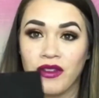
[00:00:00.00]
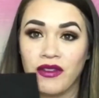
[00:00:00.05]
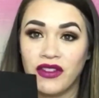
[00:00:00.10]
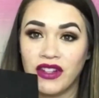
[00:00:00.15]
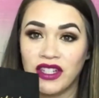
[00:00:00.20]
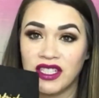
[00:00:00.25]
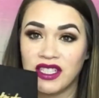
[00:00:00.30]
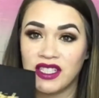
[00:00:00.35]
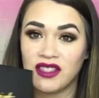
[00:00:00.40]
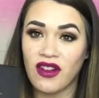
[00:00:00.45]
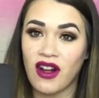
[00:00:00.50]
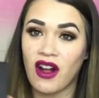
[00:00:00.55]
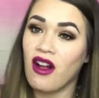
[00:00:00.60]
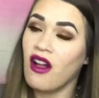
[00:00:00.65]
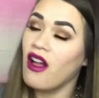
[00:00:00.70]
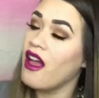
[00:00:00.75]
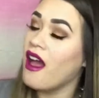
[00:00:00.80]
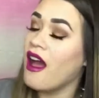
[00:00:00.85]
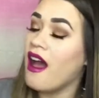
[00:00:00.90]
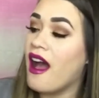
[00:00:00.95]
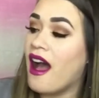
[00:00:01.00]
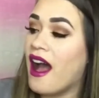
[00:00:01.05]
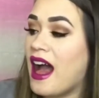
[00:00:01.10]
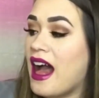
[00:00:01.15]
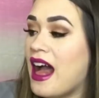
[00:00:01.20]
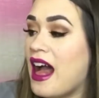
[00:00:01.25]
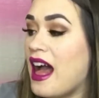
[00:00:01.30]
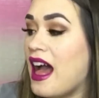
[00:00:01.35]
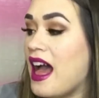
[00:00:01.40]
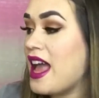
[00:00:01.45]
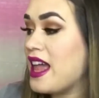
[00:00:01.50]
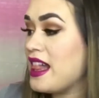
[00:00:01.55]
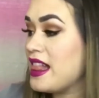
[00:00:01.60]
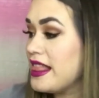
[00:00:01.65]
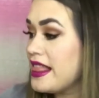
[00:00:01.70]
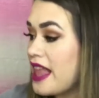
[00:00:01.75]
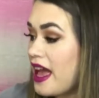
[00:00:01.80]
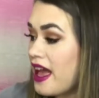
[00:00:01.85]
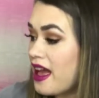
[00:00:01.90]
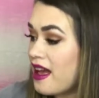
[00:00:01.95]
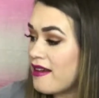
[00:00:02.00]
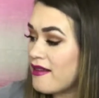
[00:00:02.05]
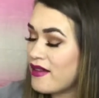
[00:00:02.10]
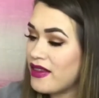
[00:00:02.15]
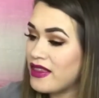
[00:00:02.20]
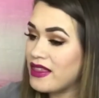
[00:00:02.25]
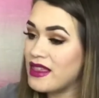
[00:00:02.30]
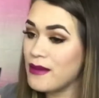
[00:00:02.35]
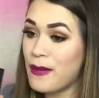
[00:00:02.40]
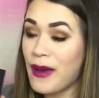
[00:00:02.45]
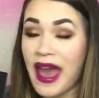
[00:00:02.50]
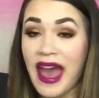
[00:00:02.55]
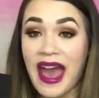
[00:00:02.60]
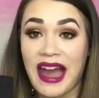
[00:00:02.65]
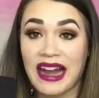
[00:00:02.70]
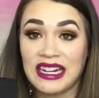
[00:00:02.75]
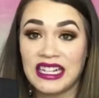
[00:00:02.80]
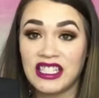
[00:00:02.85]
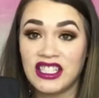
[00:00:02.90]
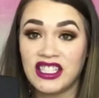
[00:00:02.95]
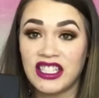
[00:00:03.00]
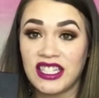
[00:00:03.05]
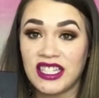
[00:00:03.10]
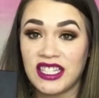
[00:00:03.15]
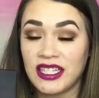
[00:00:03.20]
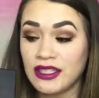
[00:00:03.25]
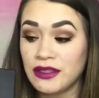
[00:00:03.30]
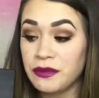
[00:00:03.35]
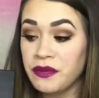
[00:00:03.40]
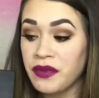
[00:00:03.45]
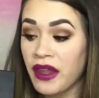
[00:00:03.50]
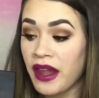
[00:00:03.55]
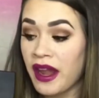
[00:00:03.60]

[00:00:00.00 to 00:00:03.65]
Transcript: First of all, I love the packaging.